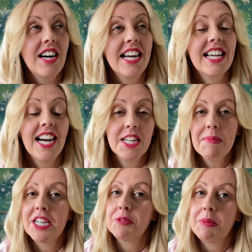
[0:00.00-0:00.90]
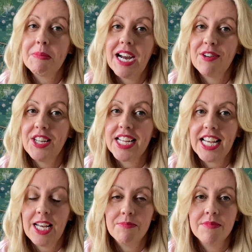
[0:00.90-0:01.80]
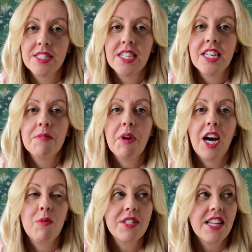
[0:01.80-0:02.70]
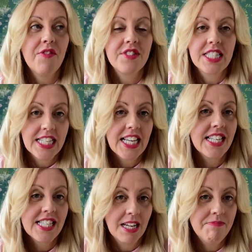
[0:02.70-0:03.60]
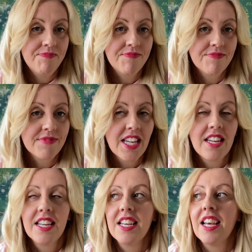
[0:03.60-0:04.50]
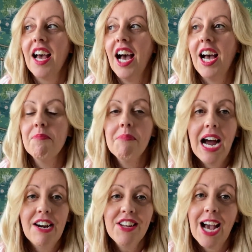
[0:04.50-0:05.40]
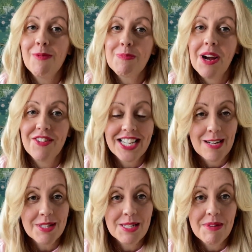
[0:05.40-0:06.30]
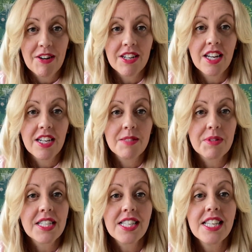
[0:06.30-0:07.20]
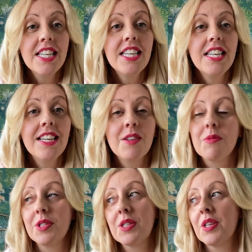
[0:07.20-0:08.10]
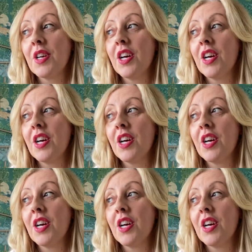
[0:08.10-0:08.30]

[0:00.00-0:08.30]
I can't imagine me marrying him, but I would definitely kiss him. I would marry Captain America because he would